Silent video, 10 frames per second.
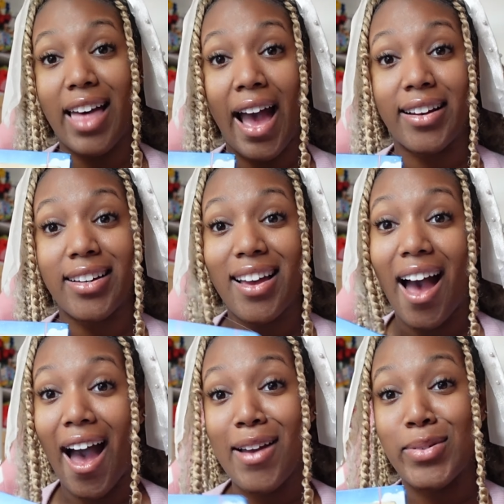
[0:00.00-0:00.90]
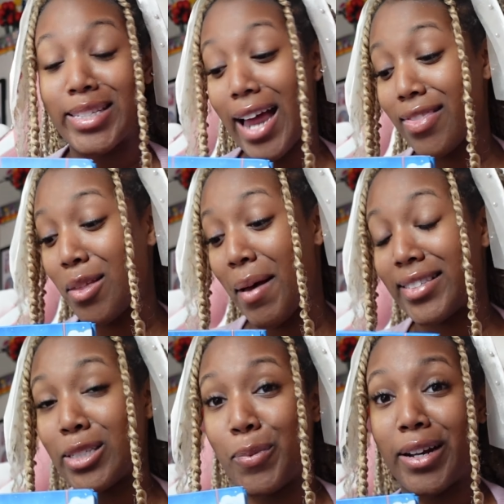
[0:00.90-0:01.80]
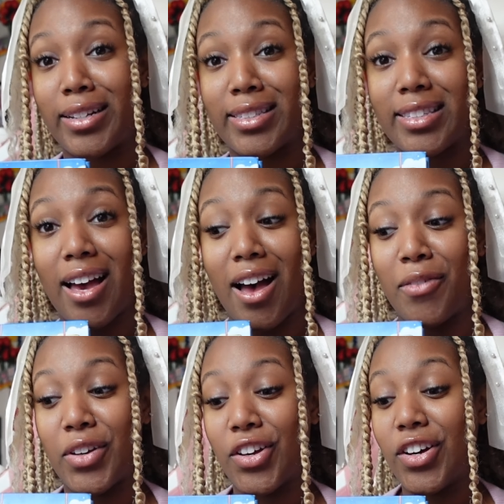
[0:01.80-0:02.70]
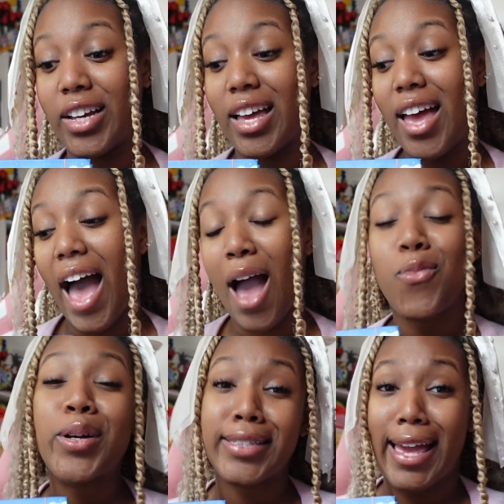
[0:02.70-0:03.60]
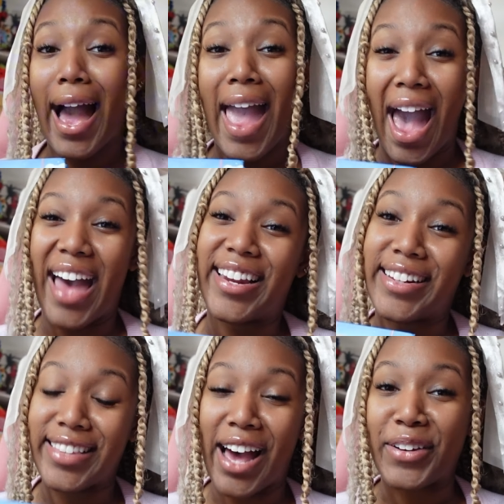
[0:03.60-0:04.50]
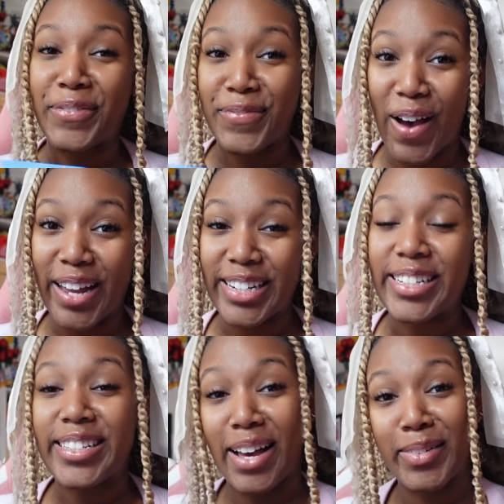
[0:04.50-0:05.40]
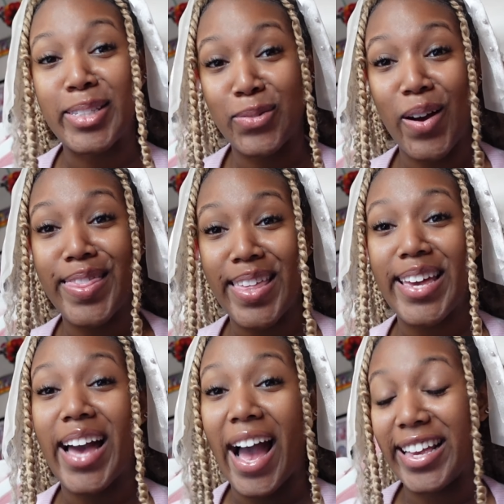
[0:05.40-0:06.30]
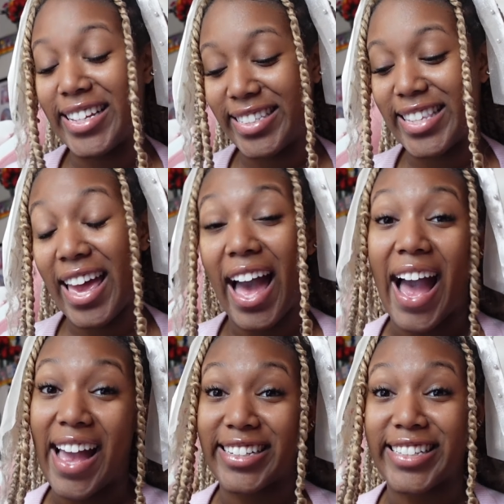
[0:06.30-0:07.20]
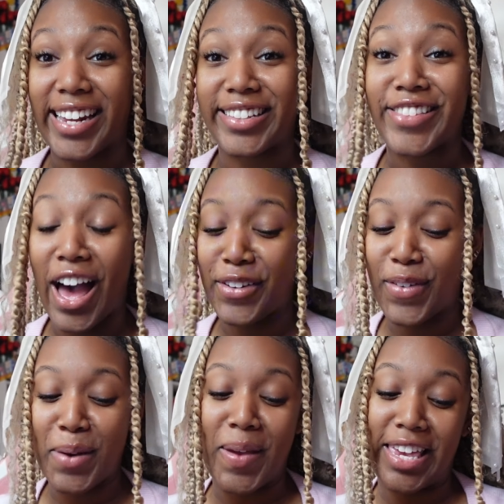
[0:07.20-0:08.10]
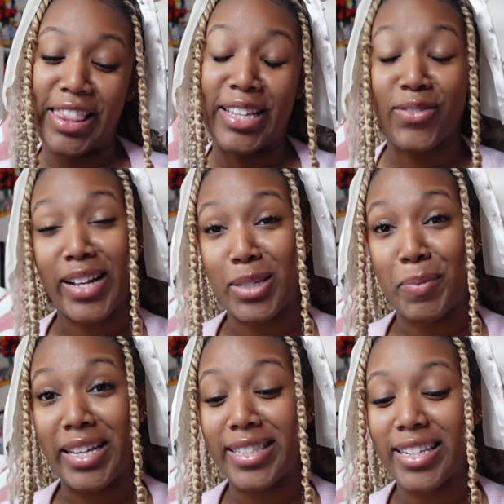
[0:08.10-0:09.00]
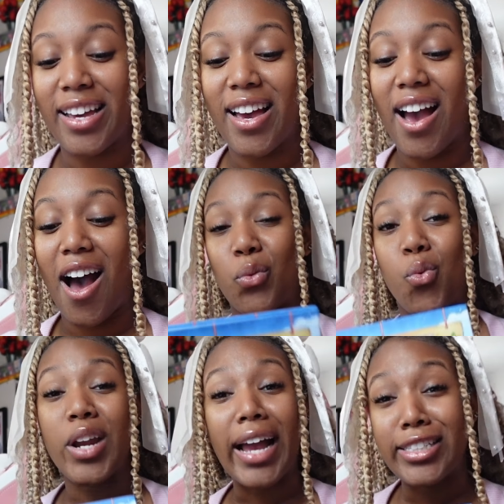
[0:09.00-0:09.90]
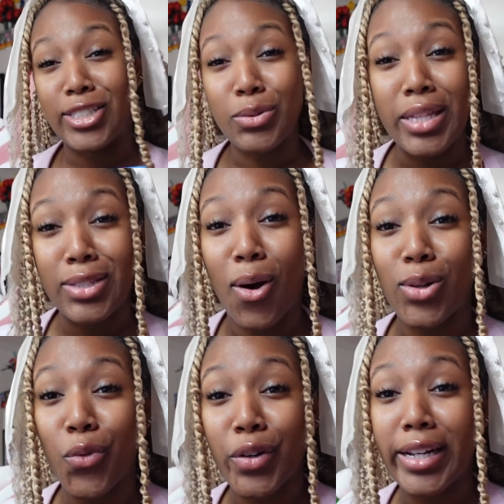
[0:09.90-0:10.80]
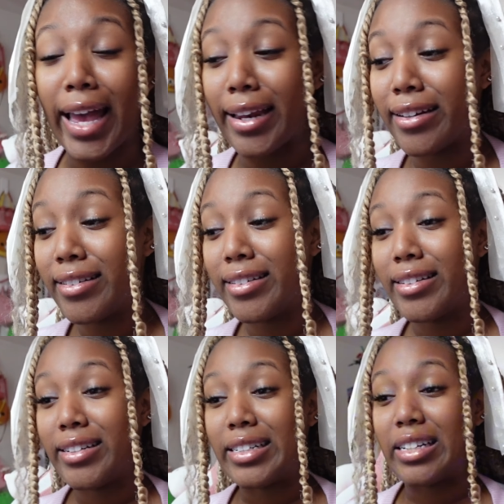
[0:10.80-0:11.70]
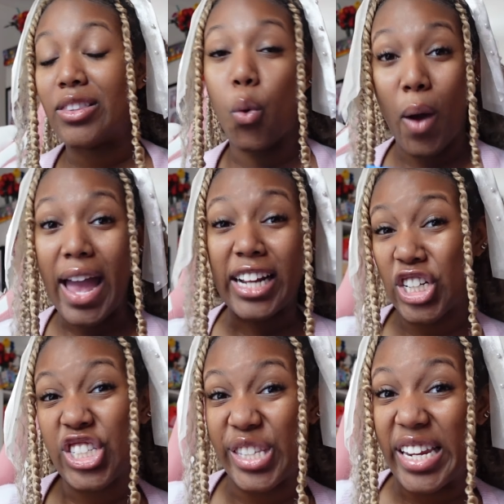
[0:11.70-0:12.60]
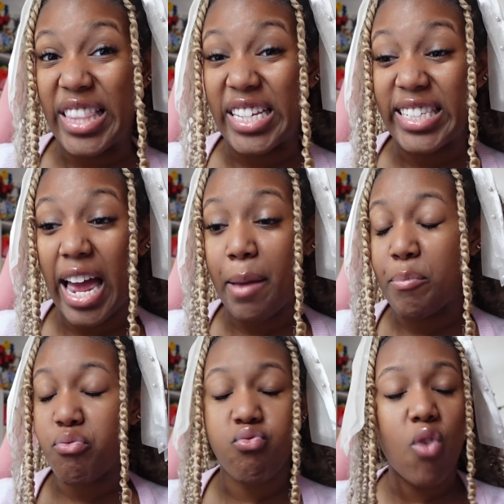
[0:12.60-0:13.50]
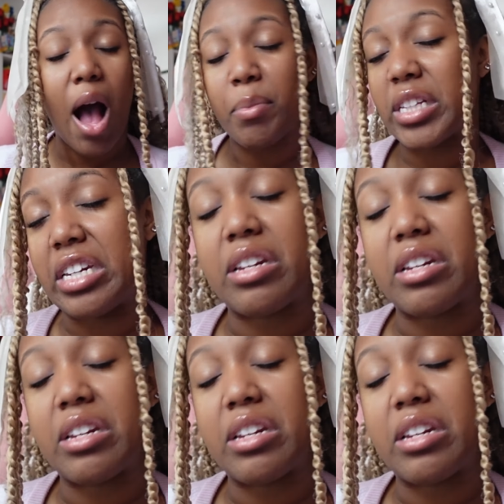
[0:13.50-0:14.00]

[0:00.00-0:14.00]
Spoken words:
that I was not the best experience of a cook, I will say I had a lot of fun. That was the one thing I can say. I actually had a lot of fun making these recipes. Would I do this all over again? The way I just did it this time? Probably,